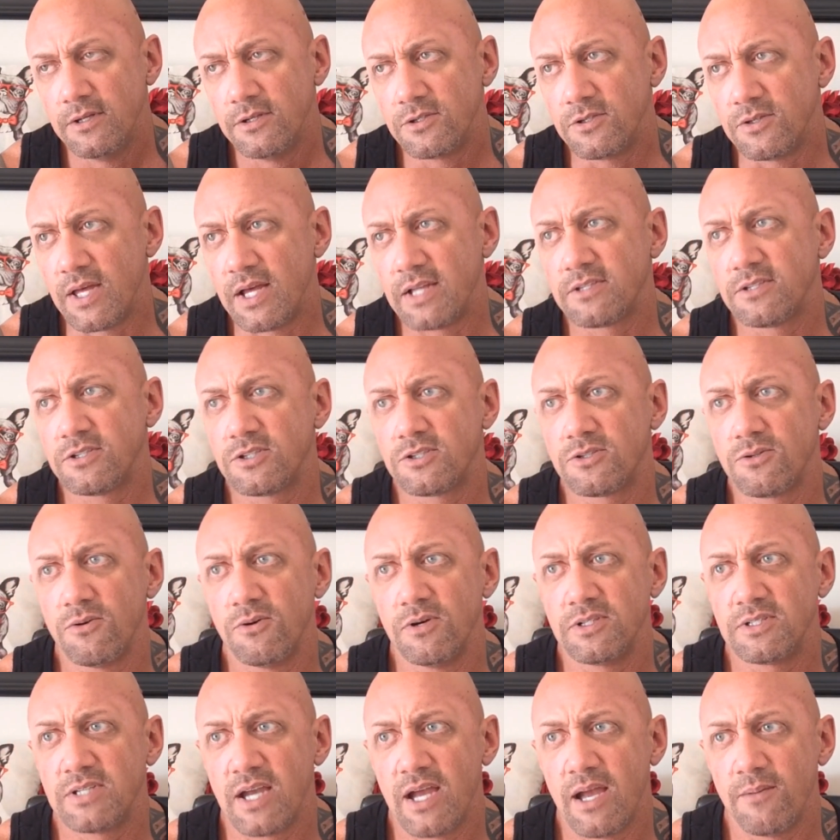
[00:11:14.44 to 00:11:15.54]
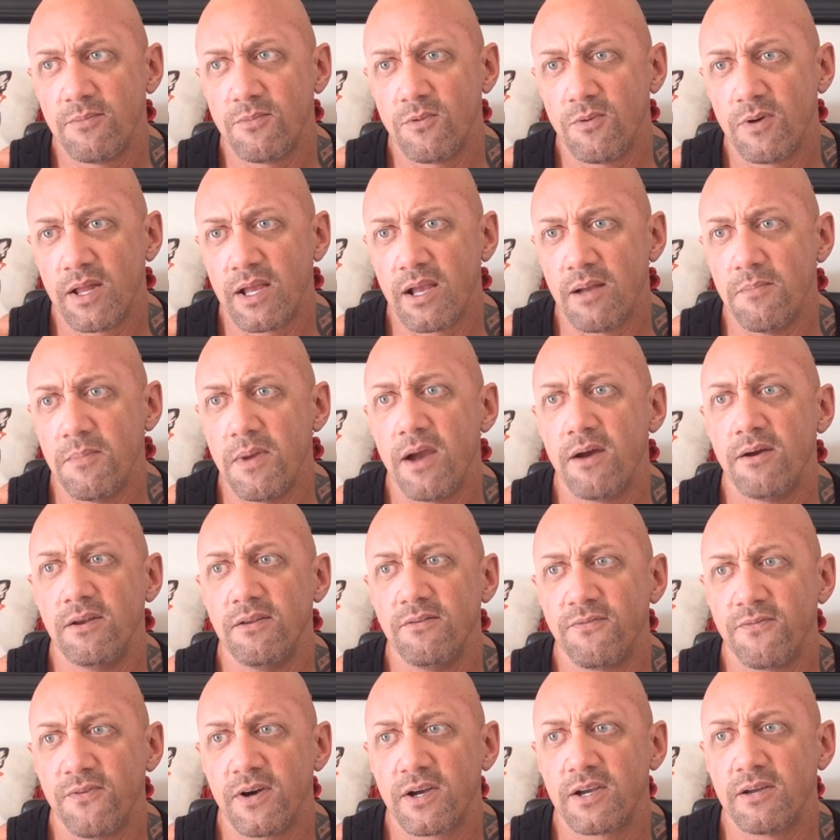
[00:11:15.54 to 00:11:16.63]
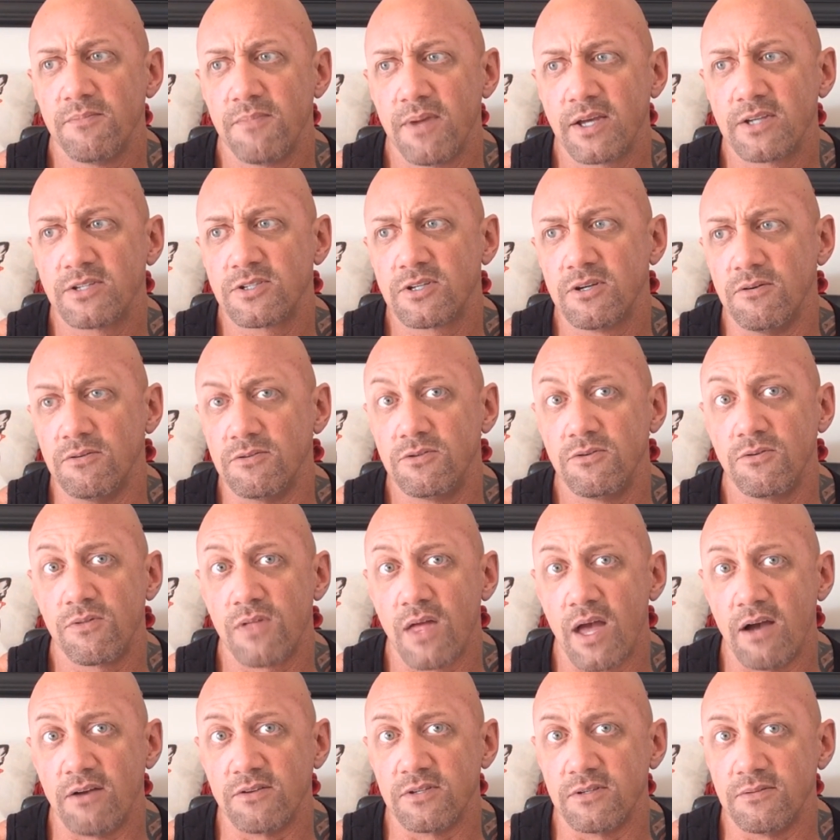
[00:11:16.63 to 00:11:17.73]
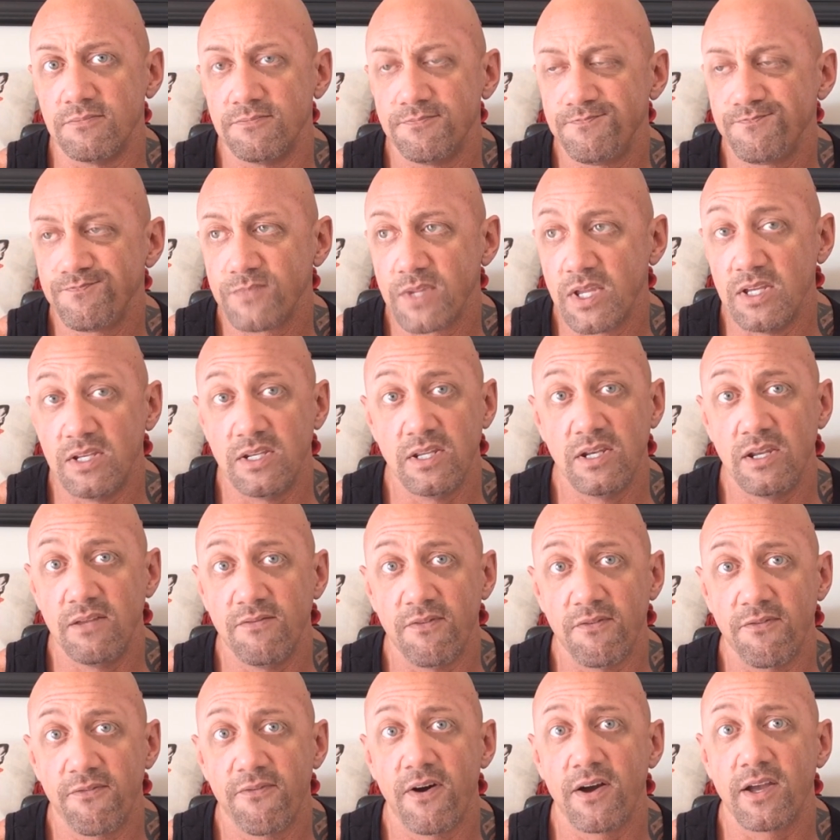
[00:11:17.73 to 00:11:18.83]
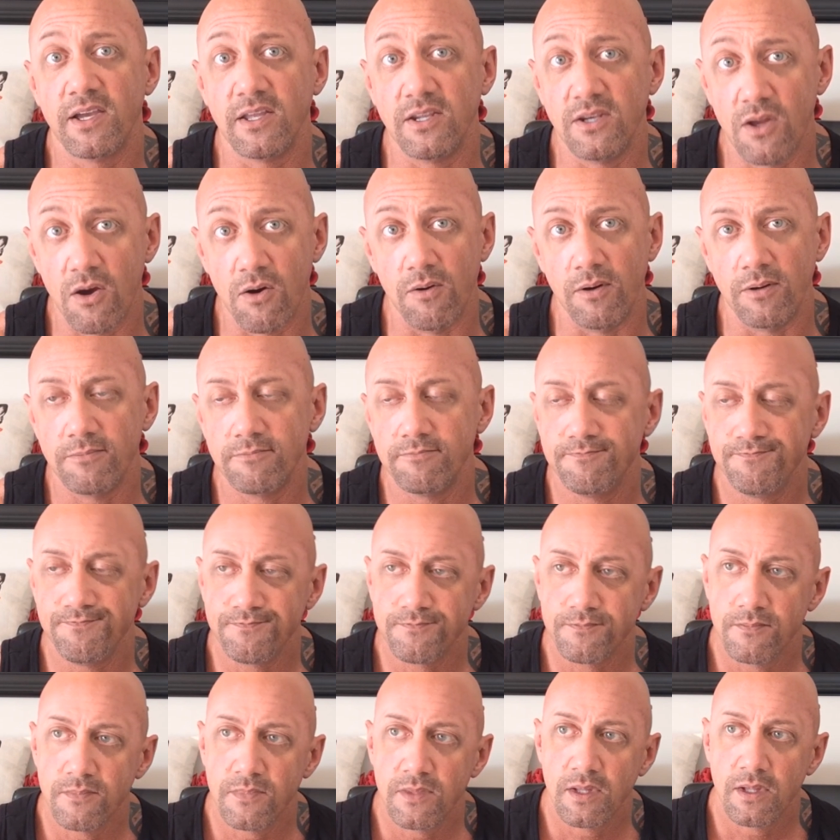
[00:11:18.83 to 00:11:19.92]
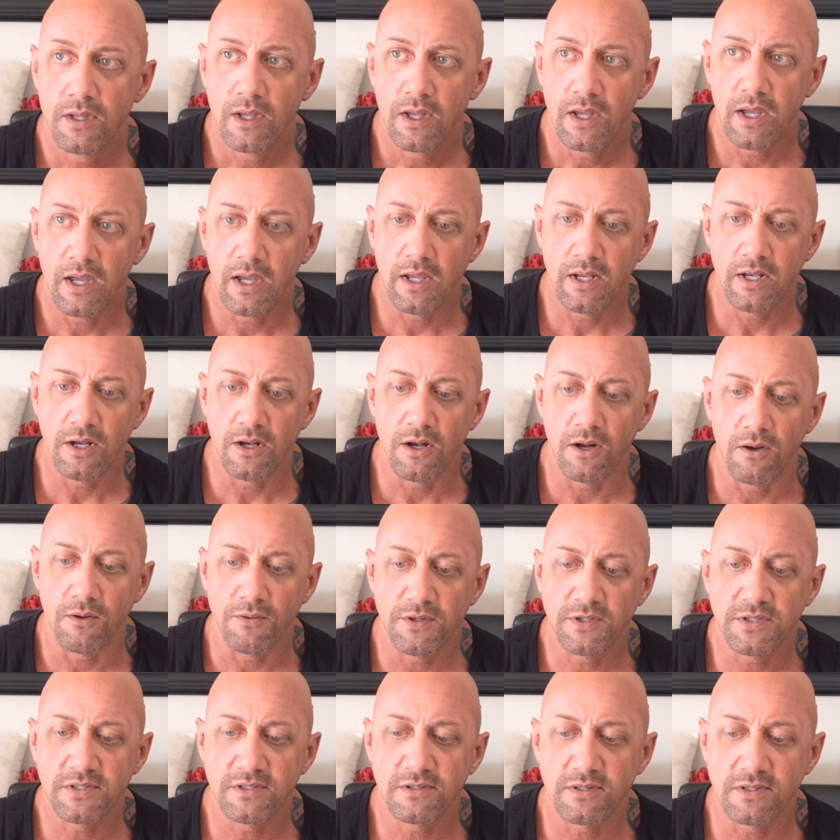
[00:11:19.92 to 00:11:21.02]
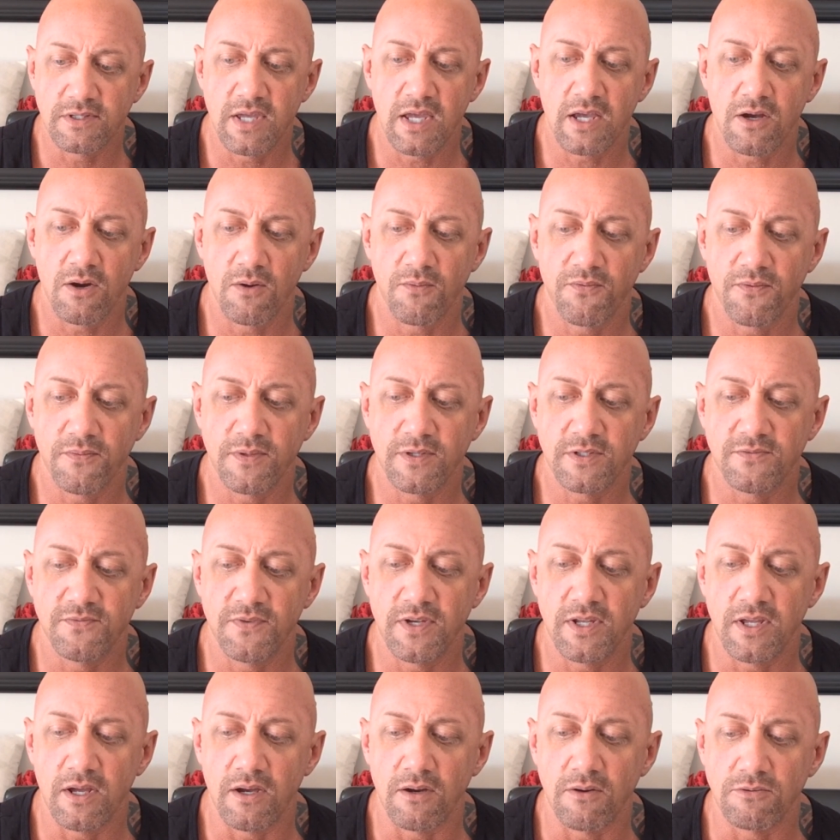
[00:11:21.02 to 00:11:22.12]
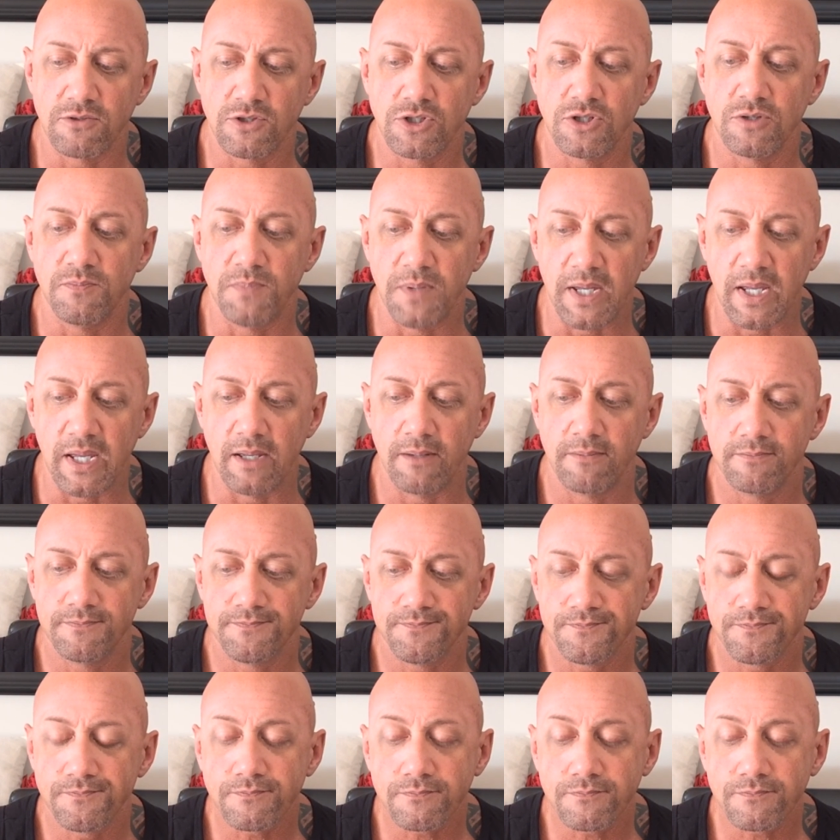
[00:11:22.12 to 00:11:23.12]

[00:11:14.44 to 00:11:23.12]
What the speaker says: So that's the story time when I got married in fucking Mexico in 2000 and didn't even fucking know it. And you know, this, the take home from this video should be